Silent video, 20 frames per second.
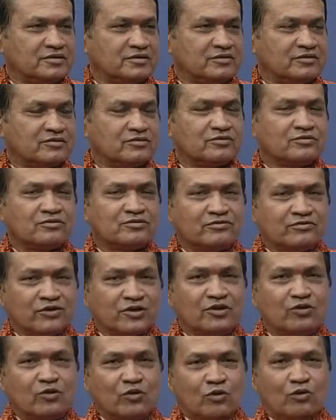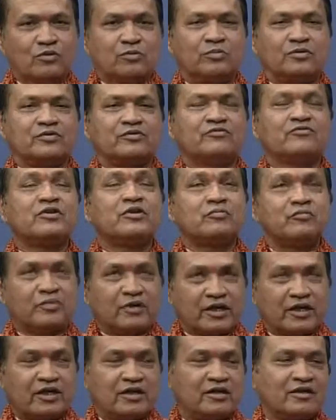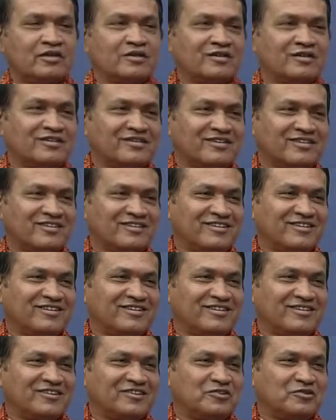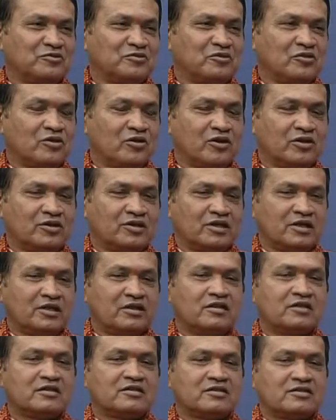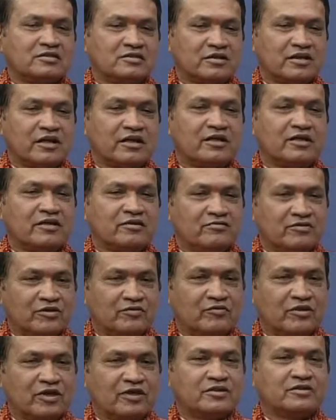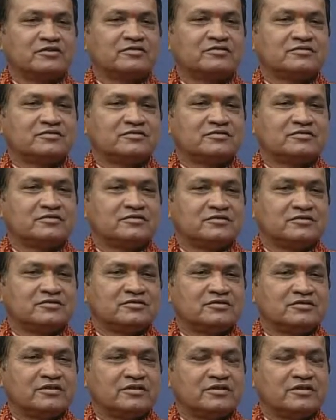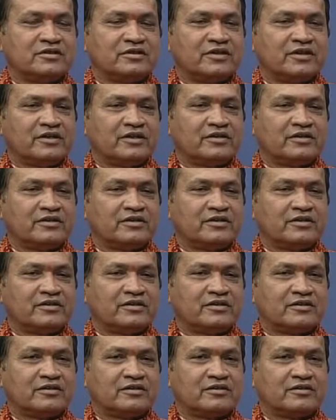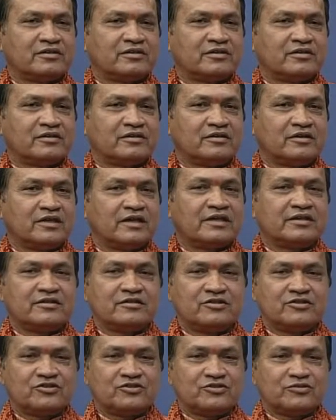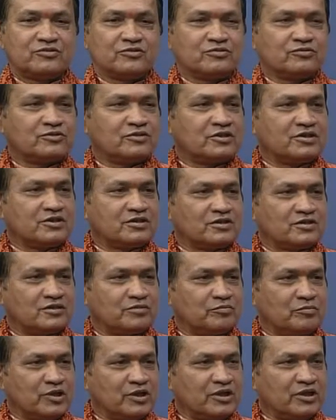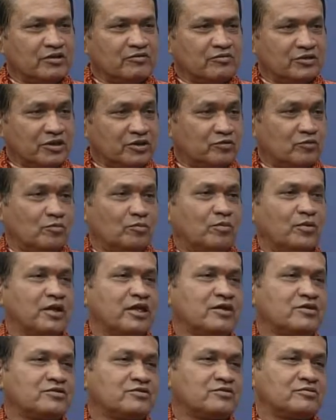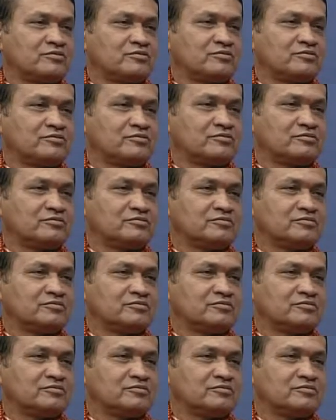So we hope, we pray to God, at least guide everyone, and let this universe be a very good place to